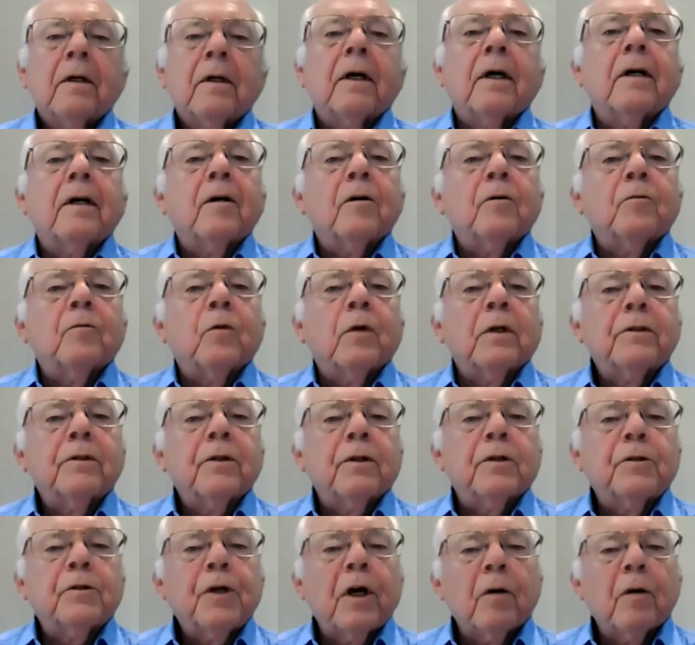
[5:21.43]

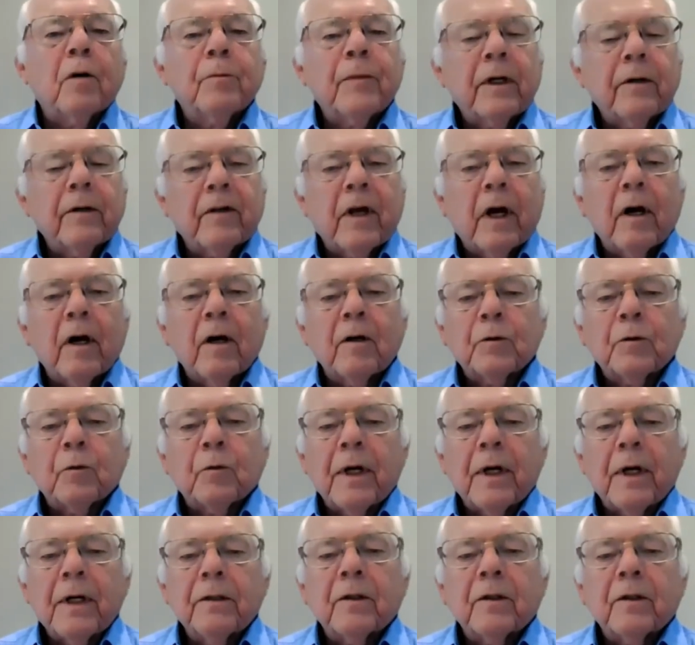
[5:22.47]
was the chairman of the
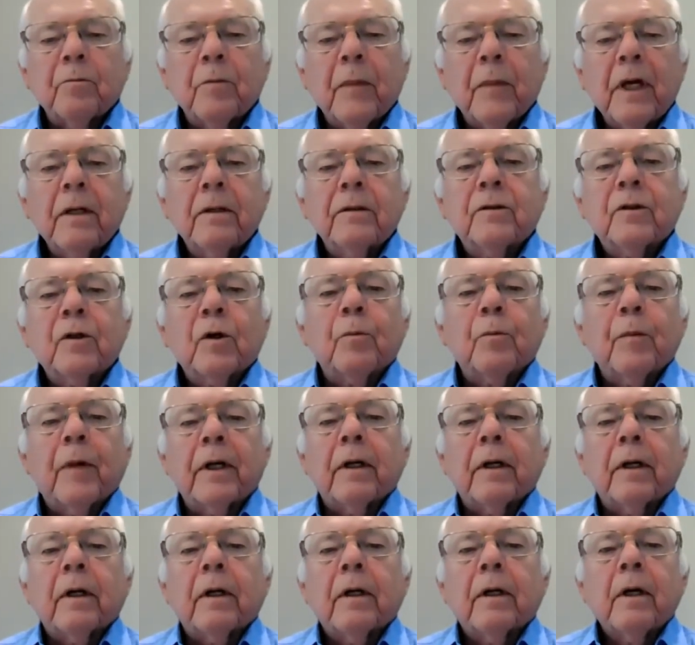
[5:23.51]
House Ways and Means
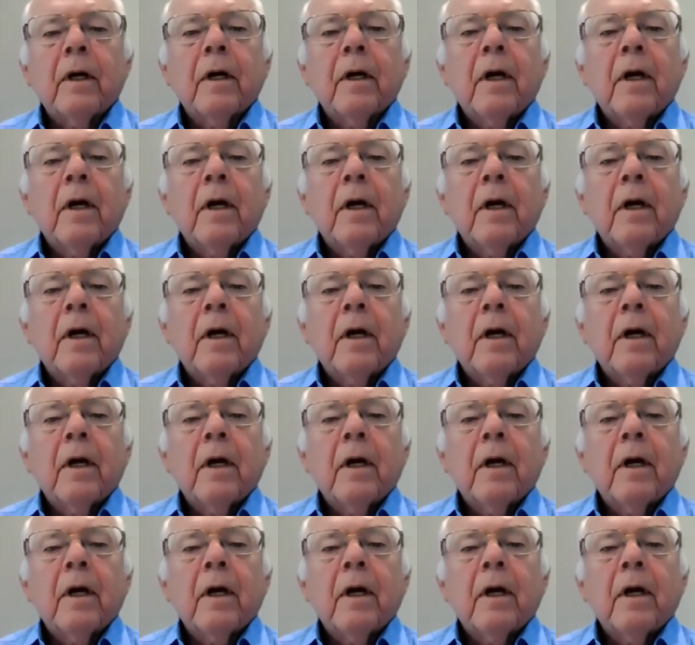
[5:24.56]
Committee.